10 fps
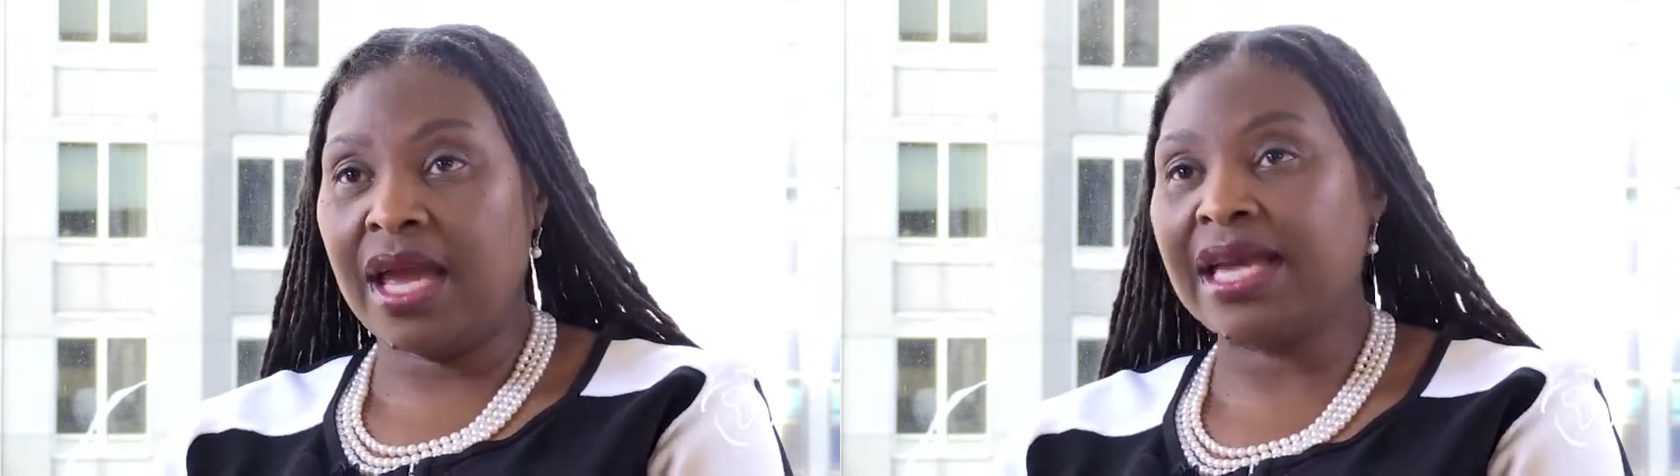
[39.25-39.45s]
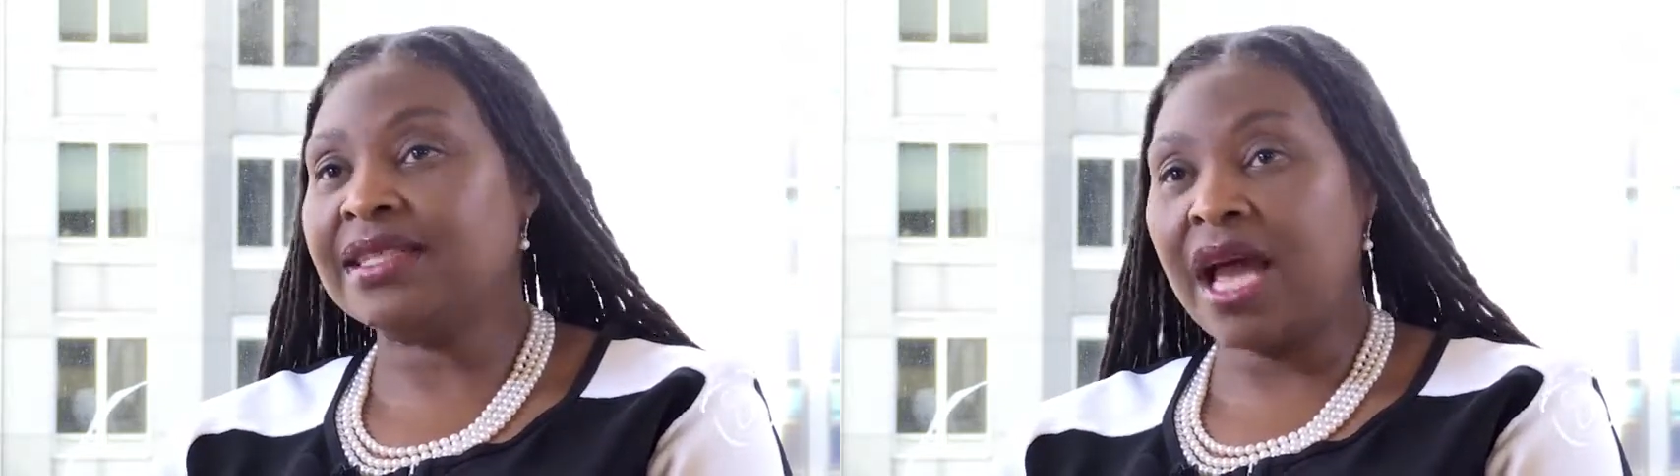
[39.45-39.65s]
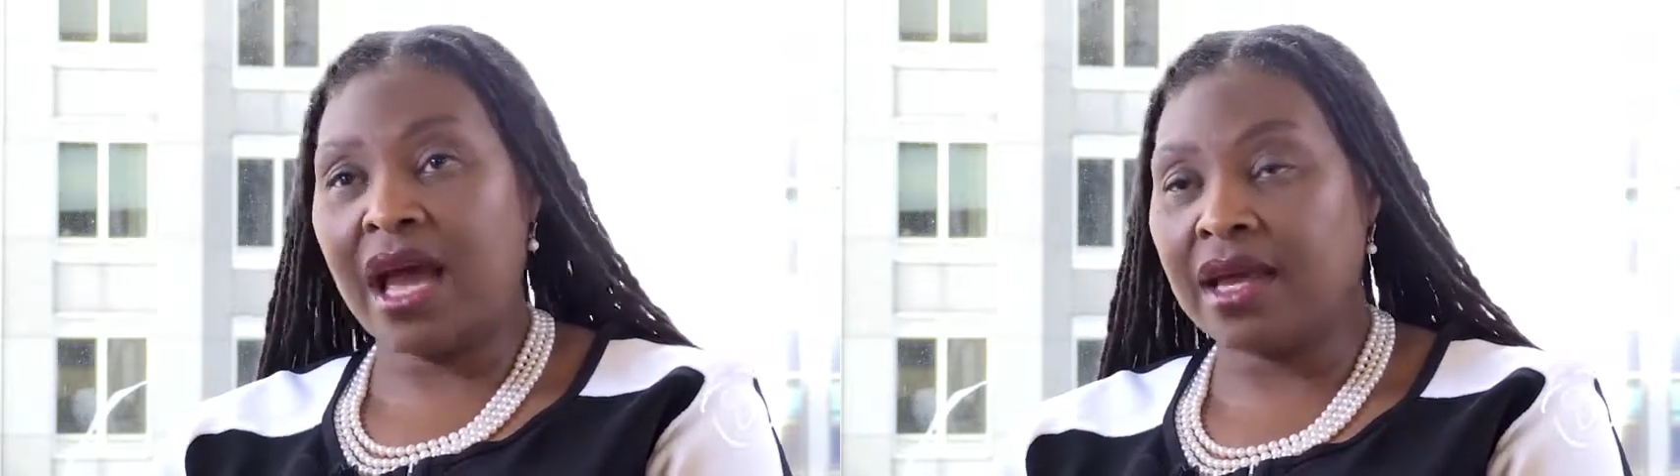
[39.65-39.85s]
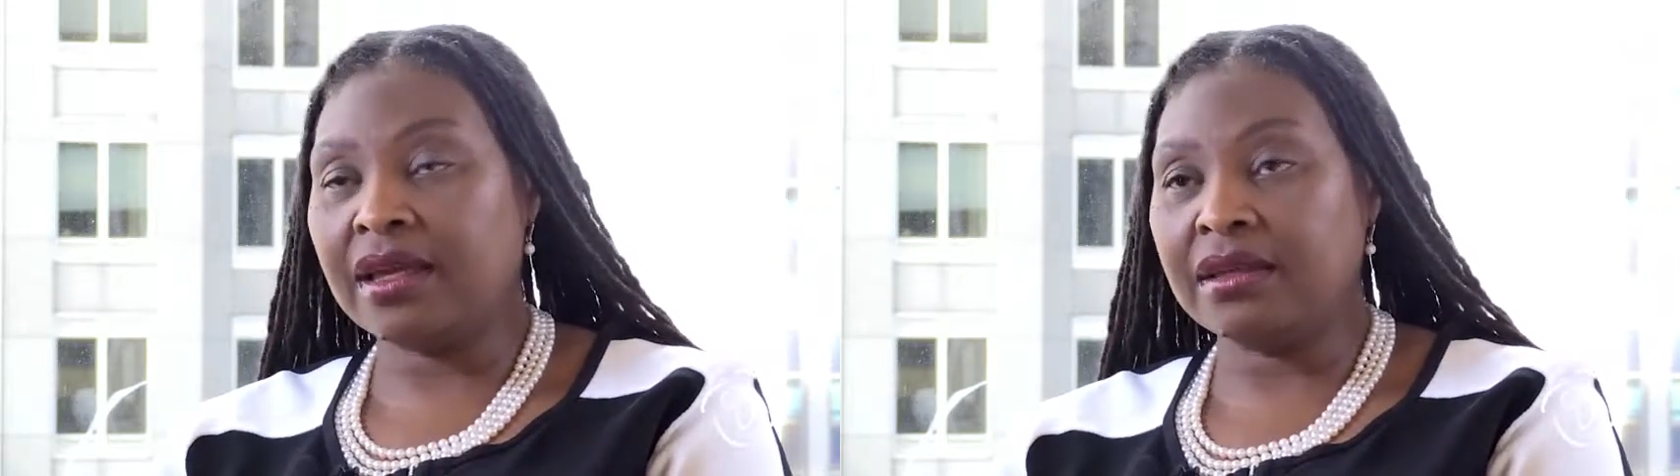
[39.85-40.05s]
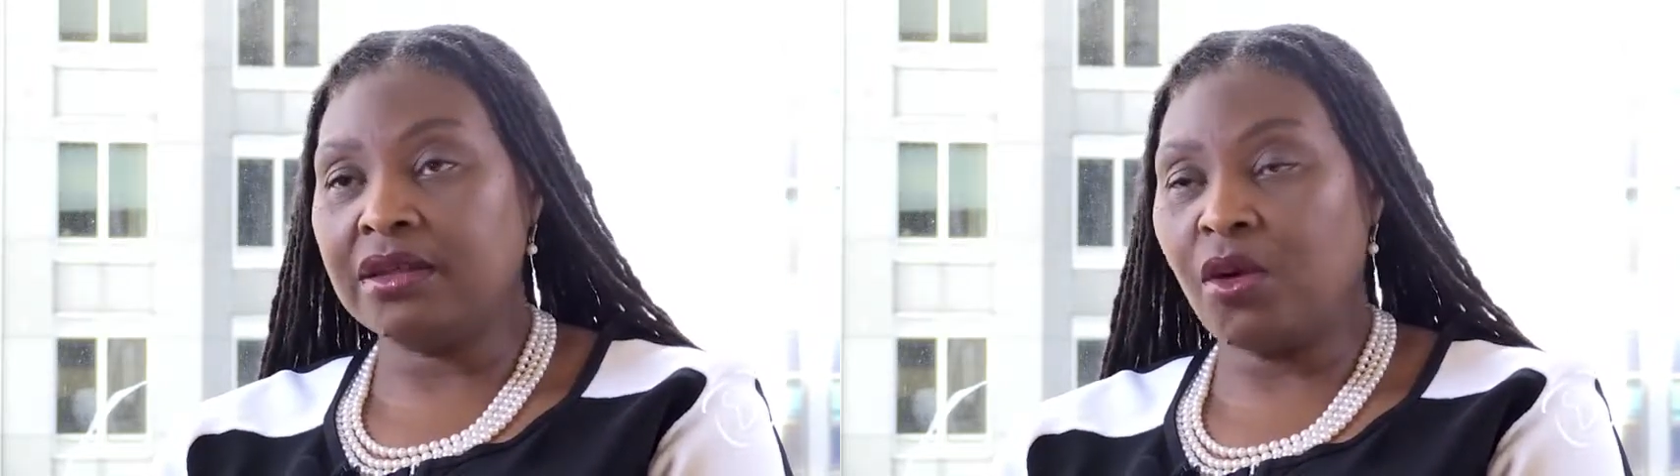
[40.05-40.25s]
And
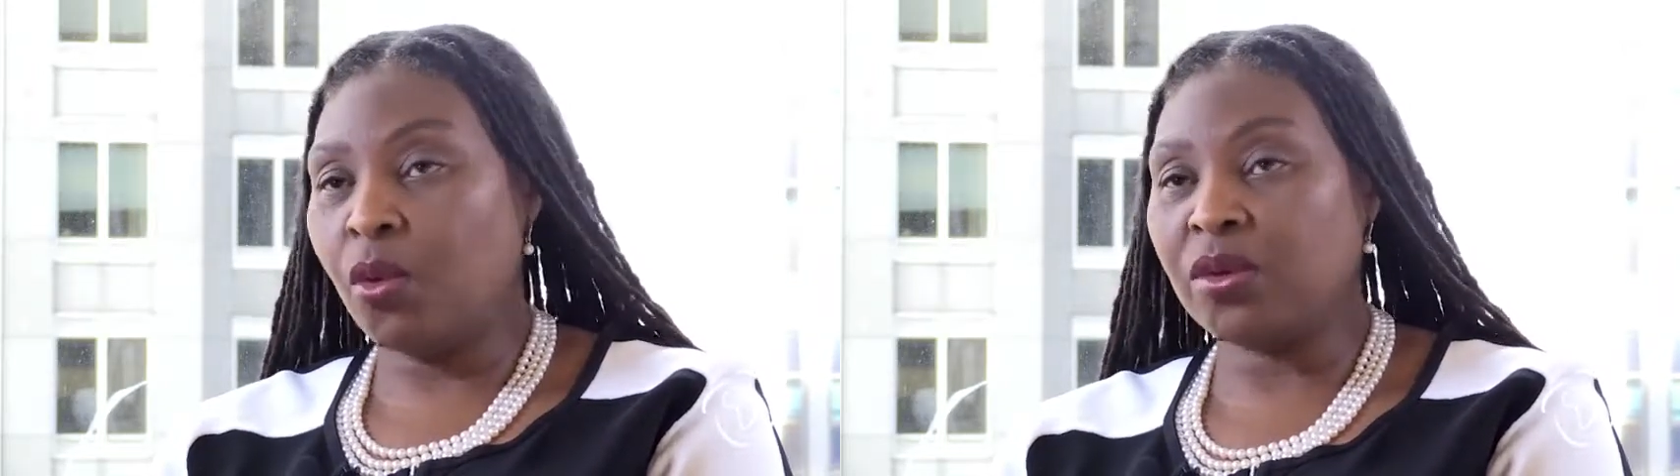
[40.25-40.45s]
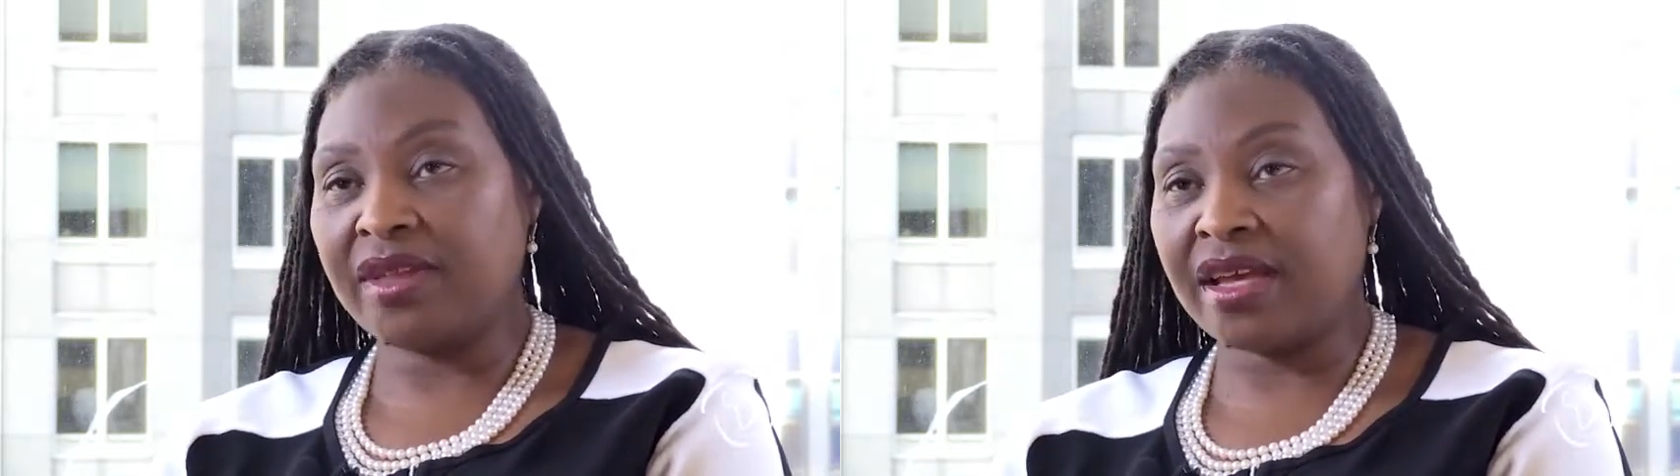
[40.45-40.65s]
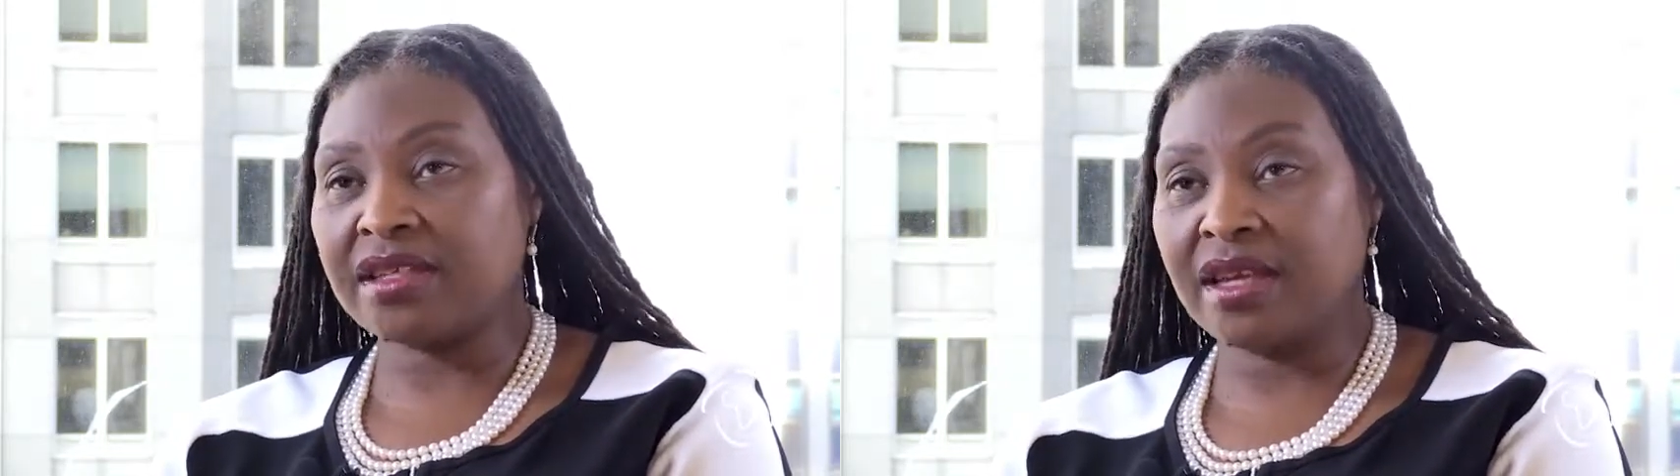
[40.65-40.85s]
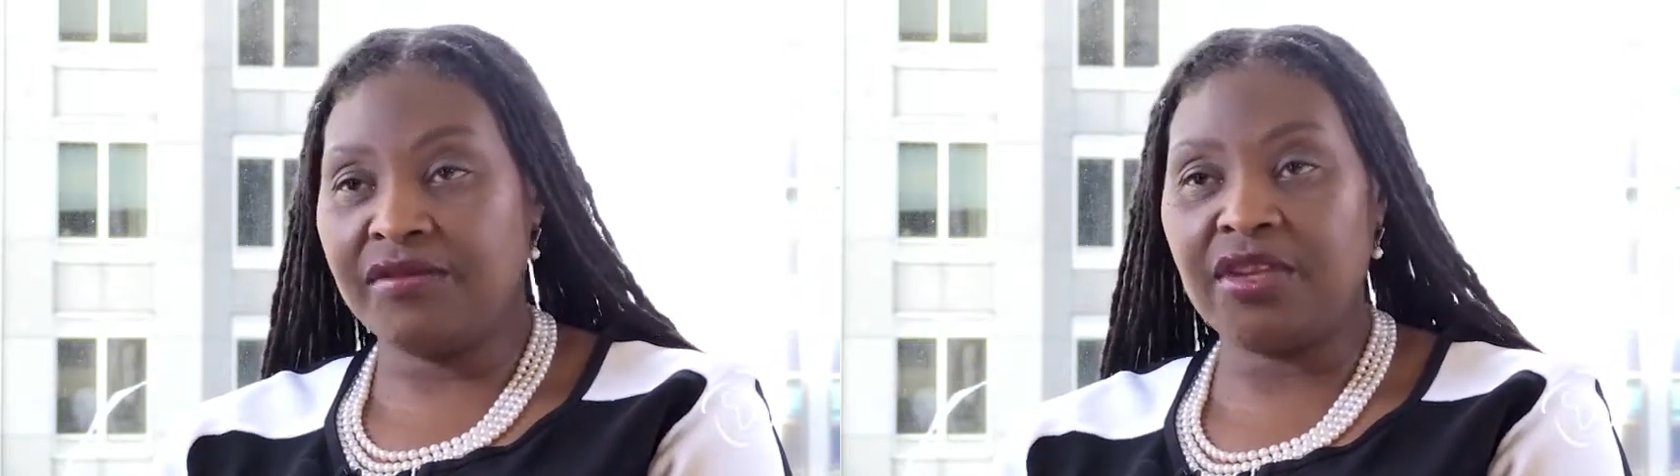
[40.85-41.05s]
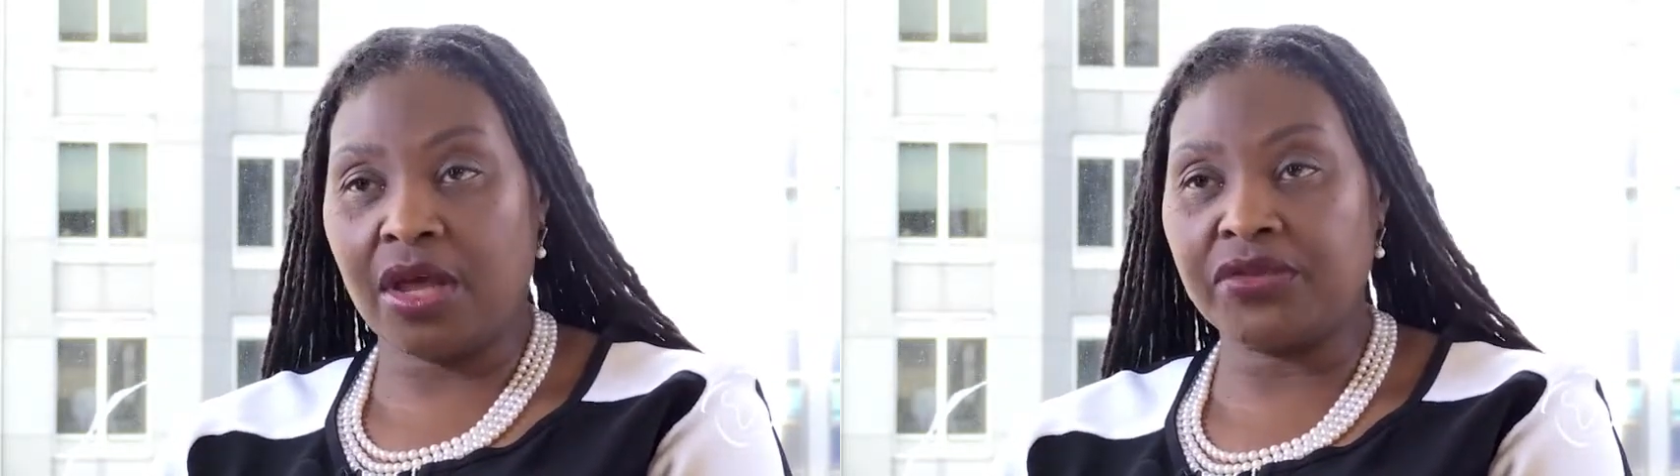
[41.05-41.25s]
I call that
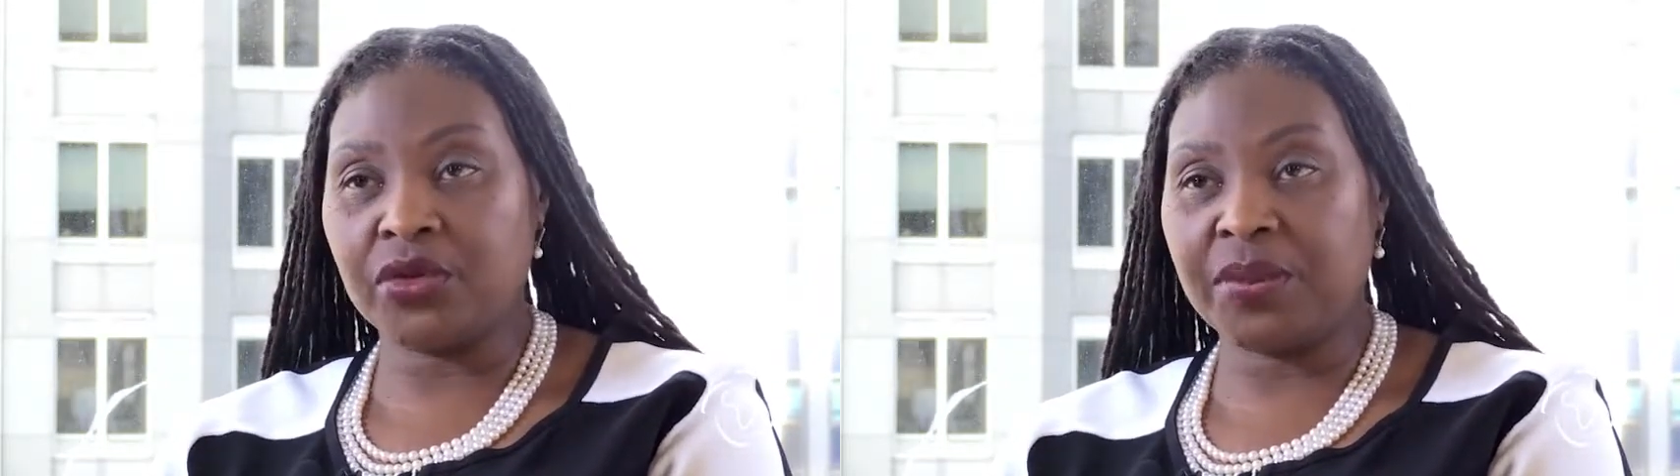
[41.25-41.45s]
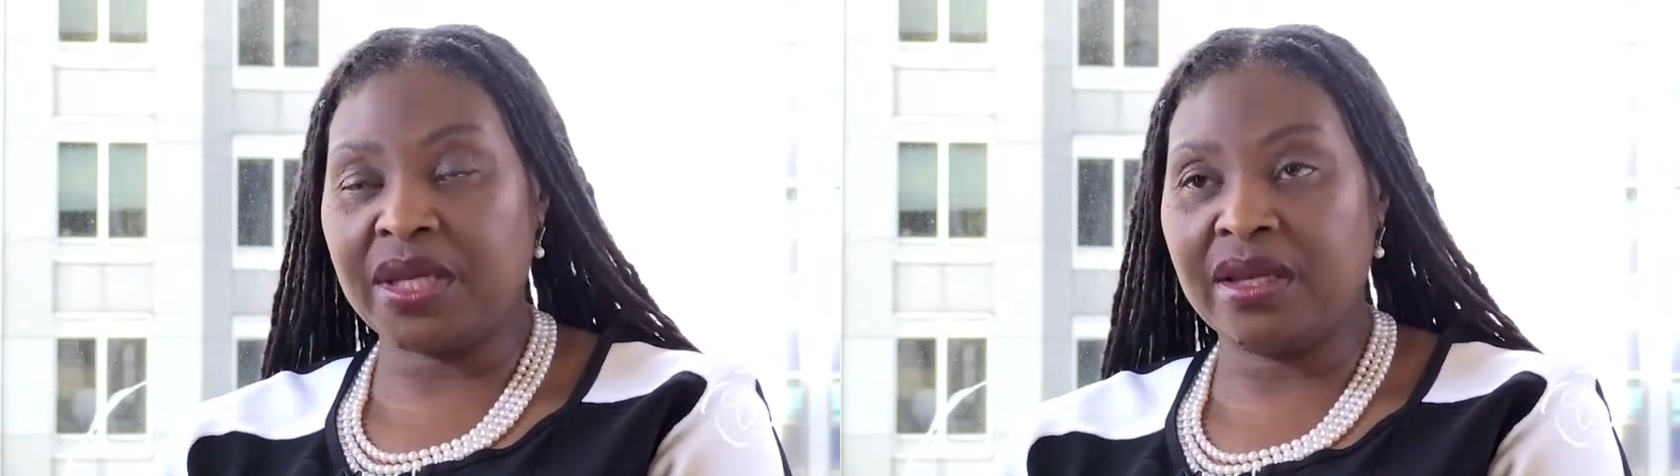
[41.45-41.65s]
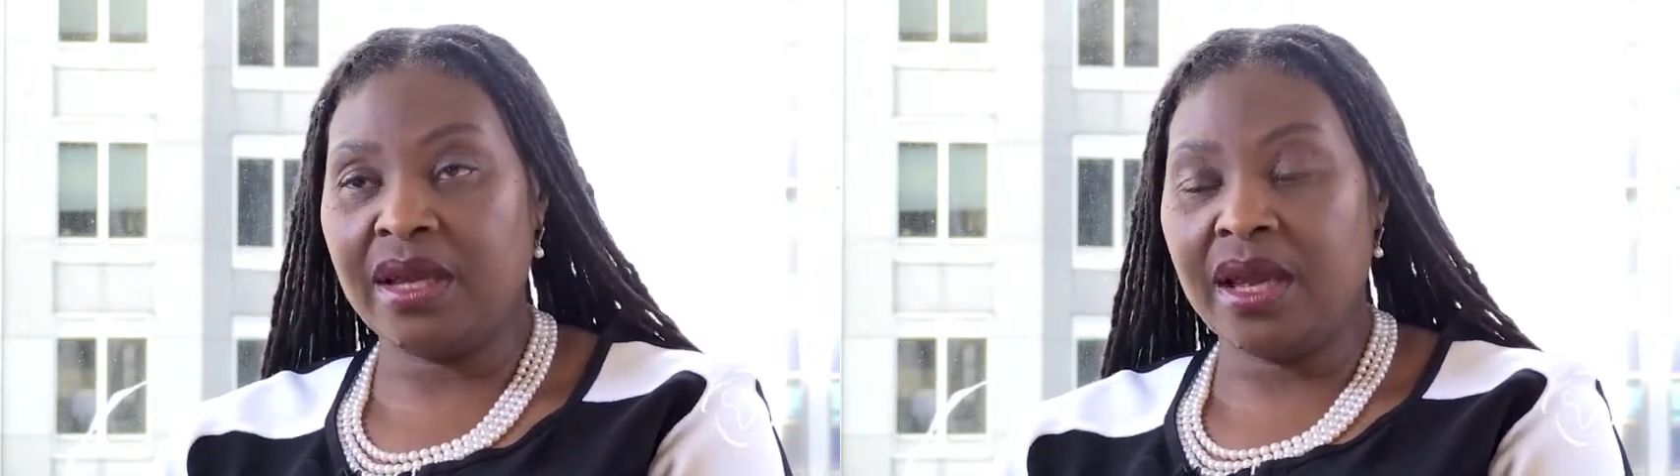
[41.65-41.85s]
philanthropy,